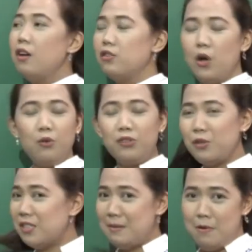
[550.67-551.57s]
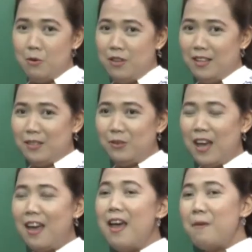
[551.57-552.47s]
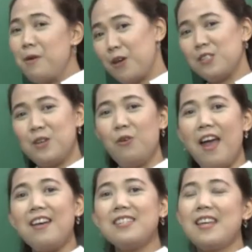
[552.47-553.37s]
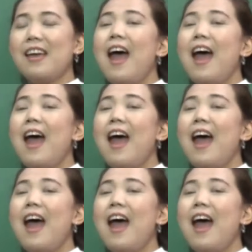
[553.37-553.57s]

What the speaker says: Don't use mnemonics, okay? Because your essay